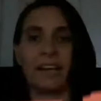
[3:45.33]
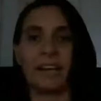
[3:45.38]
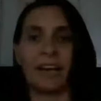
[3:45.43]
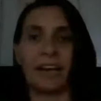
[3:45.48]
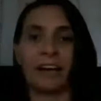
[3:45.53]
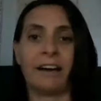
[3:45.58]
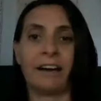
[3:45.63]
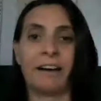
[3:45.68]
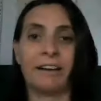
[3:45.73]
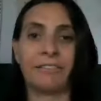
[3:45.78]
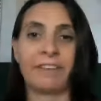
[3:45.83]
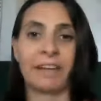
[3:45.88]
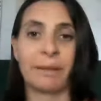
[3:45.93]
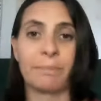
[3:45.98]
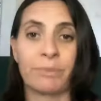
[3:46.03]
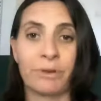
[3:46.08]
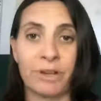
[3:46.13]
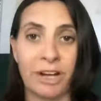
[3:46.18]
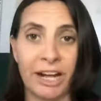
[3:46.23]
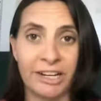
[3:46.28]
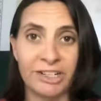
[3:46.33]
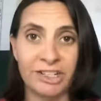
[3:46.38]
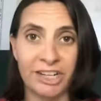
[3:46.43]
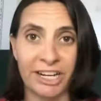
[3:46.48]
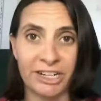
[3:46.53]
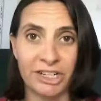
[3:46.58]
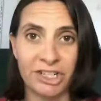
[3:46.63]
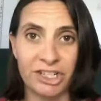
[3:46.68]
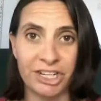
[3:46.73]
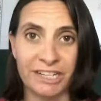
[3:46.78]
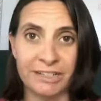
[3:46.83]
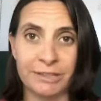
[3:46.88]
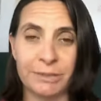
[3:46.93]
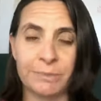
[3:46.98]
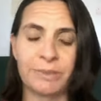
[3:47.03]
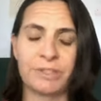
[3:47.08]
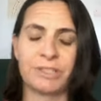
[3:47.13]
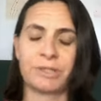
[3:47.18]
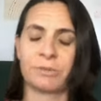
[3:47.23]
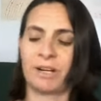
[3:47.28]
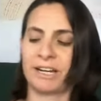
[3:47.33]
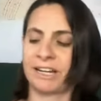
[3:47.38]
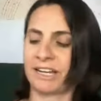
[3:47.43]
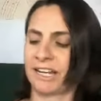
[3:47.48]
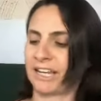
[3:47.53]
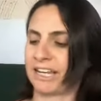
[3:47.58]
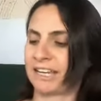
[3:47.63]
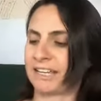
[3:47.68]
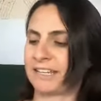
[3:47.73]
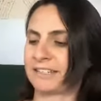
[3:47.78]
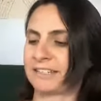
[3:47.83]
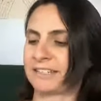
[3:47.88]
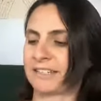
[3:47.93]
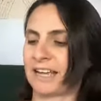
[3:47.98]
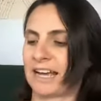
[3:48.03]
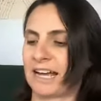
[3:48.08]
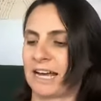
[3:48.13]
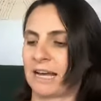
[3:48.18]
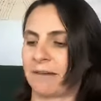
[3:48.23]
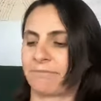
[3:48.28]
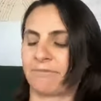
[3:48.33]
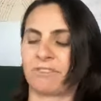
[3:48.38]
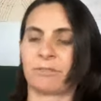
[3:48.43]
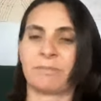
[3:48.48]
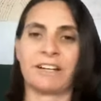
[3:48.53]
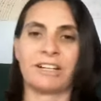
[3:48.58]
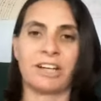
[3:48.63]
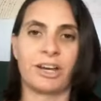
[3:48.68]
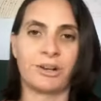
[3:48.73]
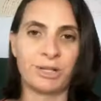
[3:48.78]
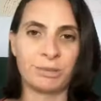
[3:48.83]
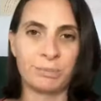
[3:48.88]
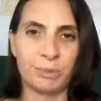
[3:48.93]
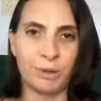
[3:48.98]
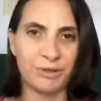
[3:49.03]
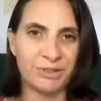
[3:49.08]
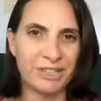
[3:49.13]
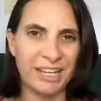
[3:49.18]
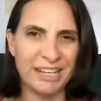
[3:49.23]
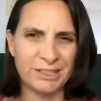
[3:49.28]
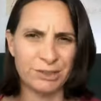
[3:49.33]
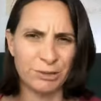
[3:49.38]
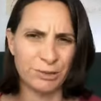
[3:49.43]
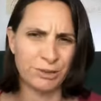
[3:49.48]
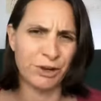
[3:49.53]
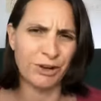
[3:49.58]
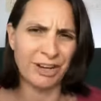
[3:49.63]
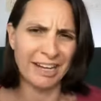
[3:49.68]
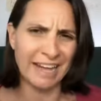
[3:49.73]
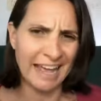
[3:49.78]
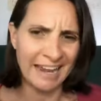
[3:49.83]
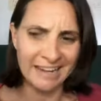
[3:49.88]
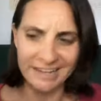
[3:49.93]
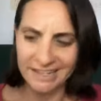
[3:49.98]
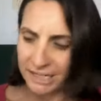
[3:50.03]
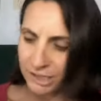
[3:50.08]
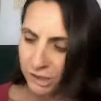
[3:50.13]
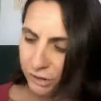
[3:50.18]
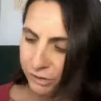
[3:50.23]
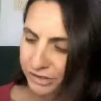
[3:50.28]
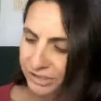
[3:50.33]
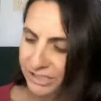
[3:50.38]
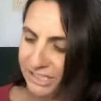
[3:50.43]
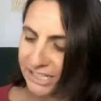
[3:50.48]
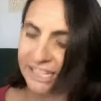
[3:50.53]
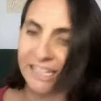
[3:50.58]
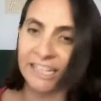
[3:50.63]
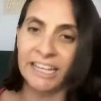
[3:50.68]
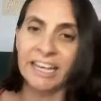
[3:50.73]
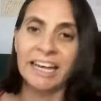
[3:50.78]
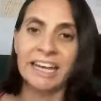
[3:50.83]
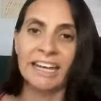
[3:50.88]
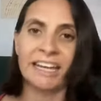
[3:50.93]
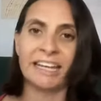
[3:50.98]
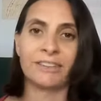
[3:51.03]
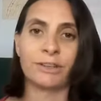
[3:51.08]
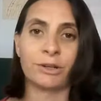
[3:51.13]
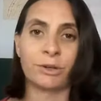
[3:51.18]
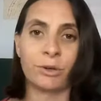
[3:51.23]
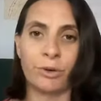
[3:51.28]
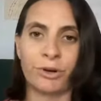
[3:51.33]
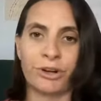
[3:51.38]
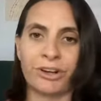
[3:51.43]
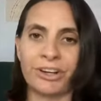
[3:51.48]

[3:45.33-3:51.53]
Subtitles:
of a project sheet. So this one is for my daughter's birthday. So it's already ended. You'll see in the corner